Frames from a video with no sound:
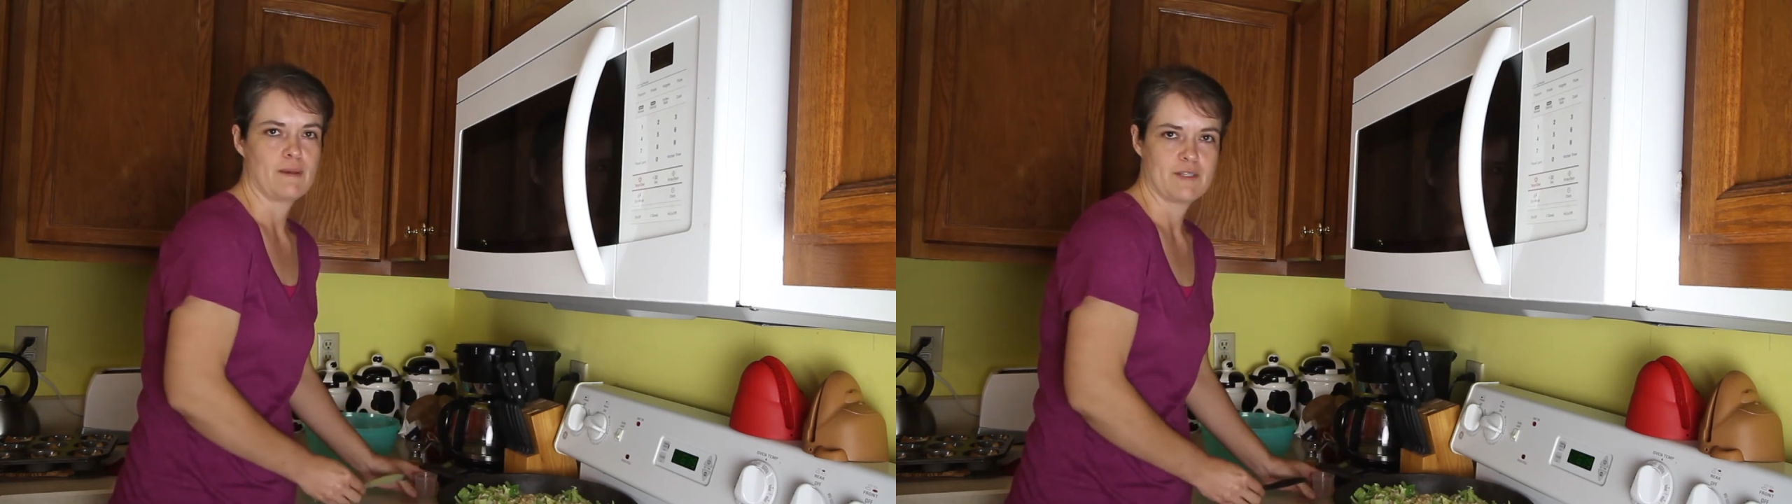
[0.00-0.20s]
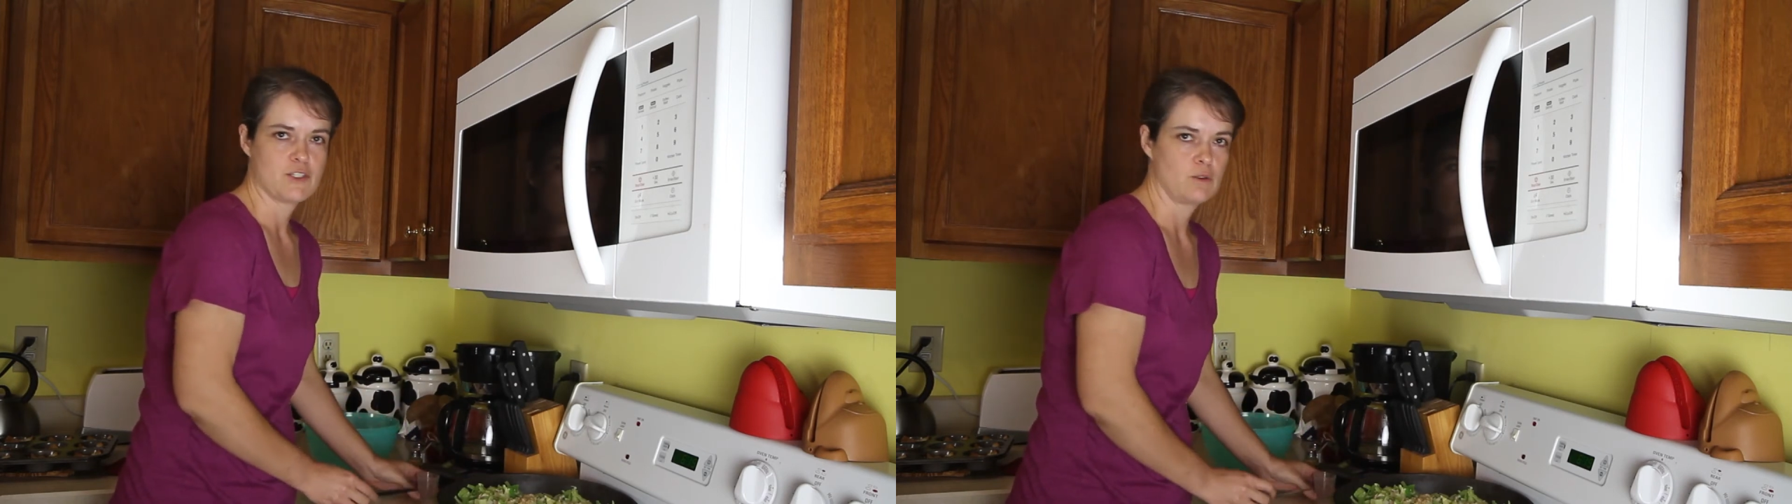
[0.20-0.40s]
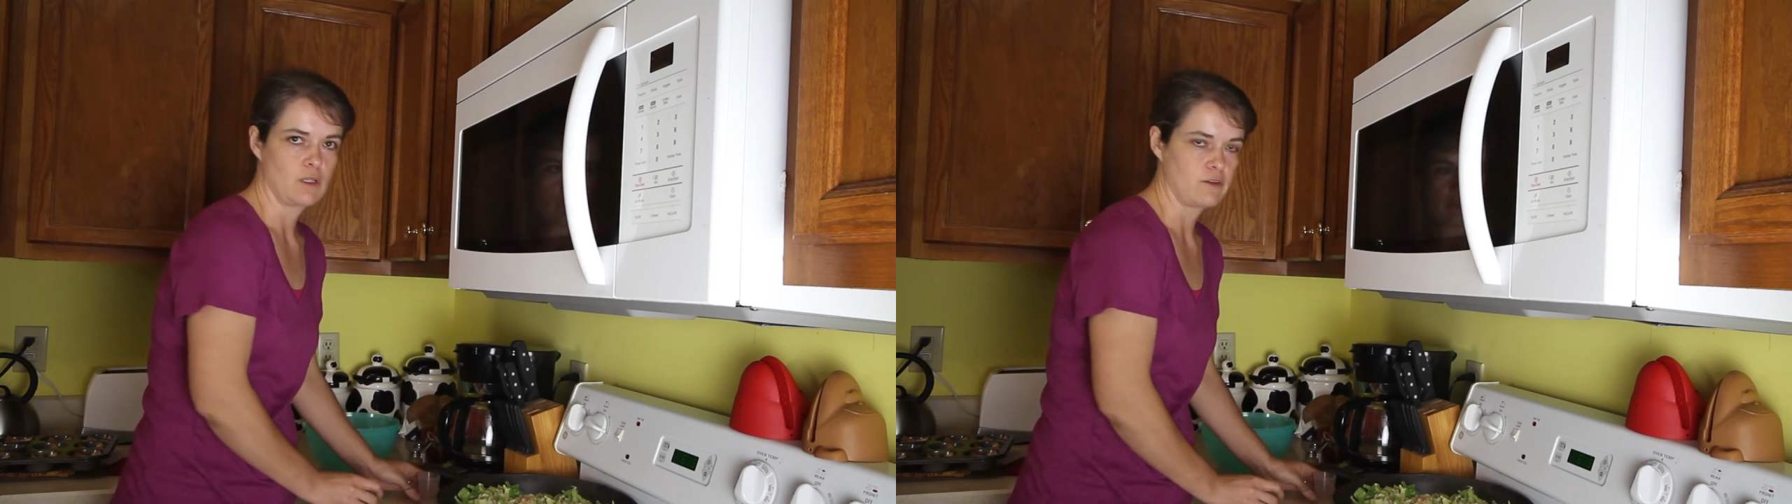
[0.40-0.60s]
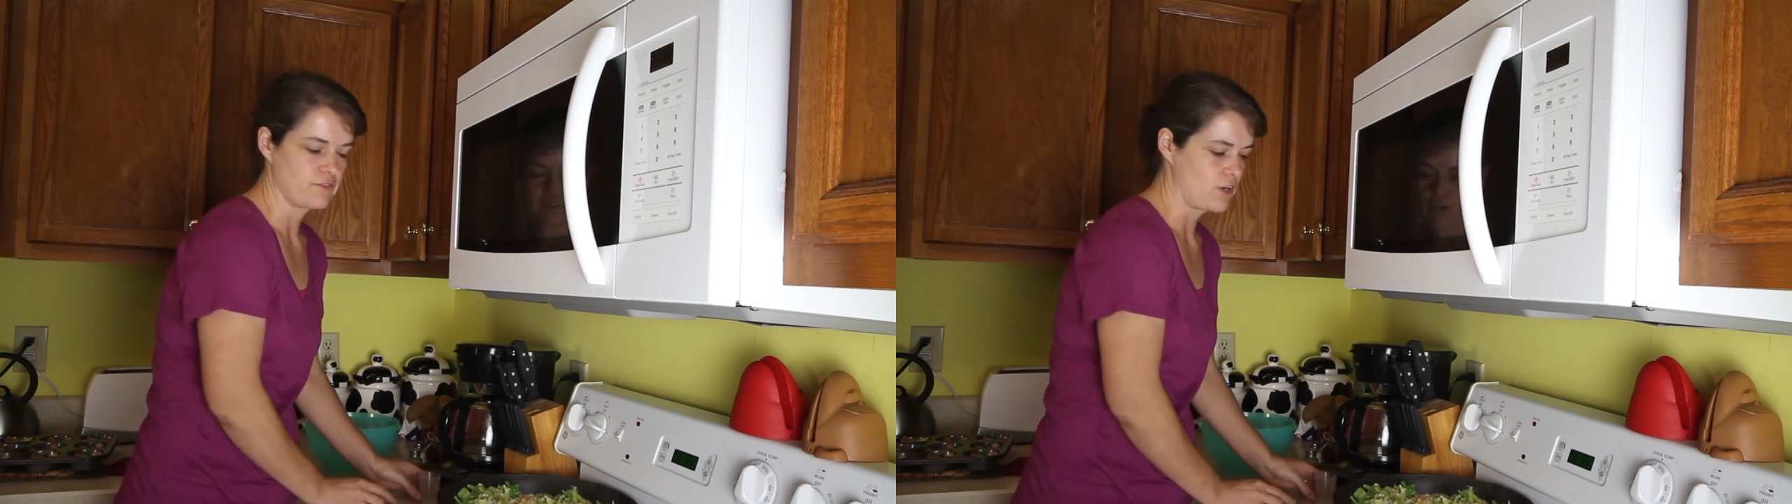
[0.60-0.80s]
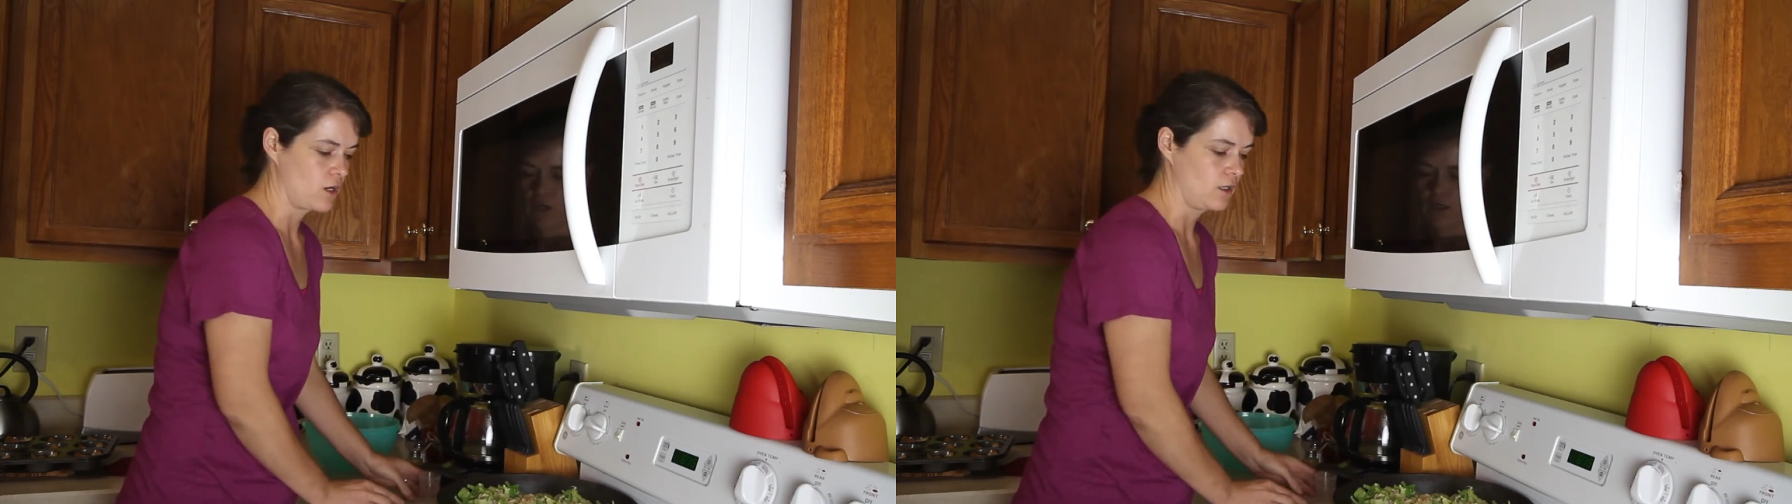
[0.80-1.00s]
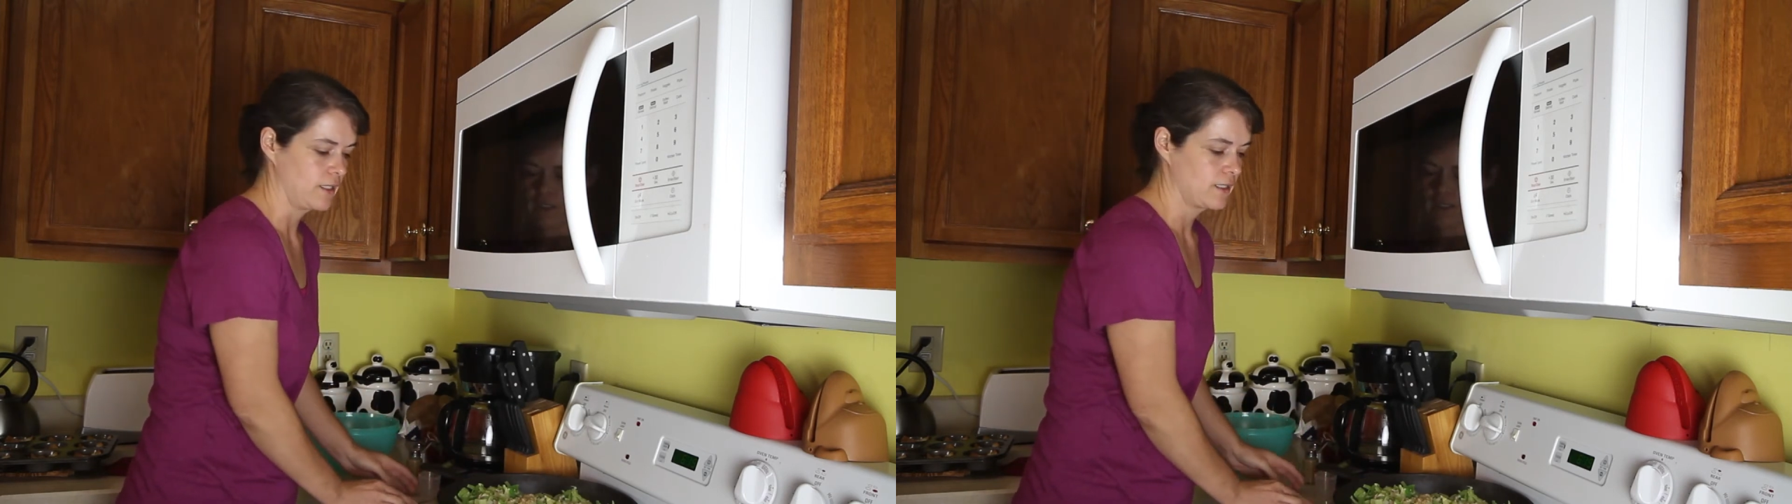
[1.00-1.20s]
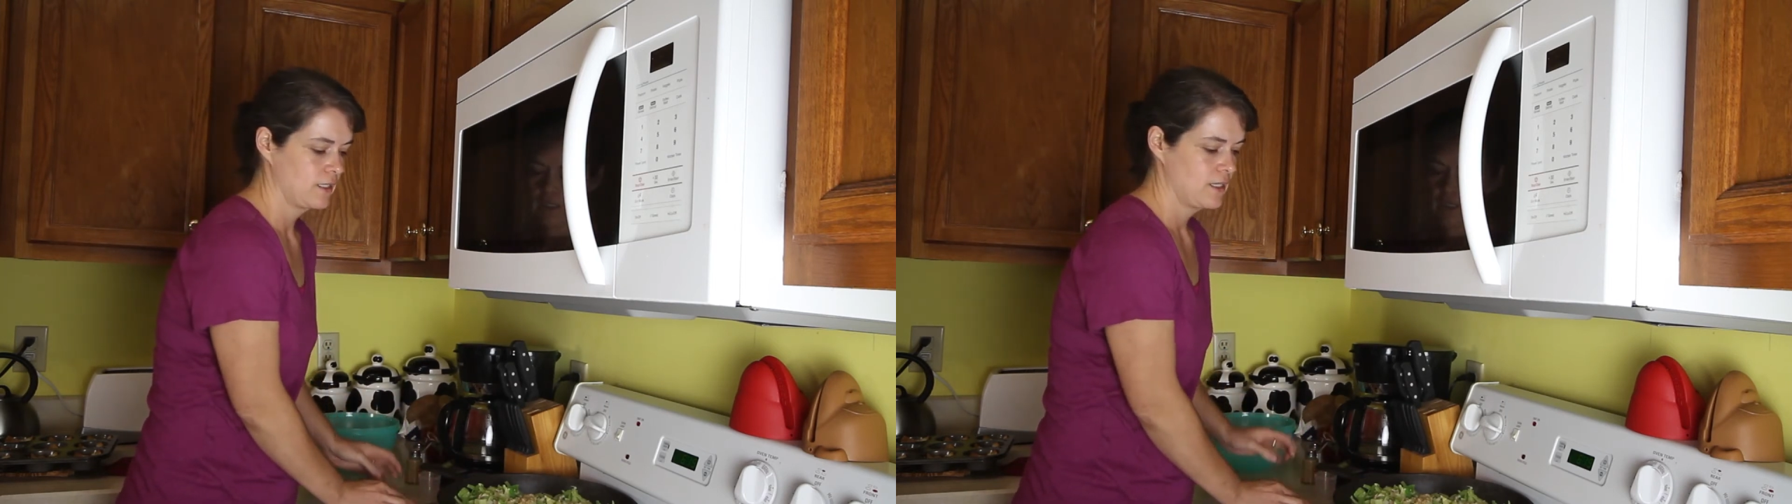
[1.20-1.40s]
maybe 2 cloves of garlic.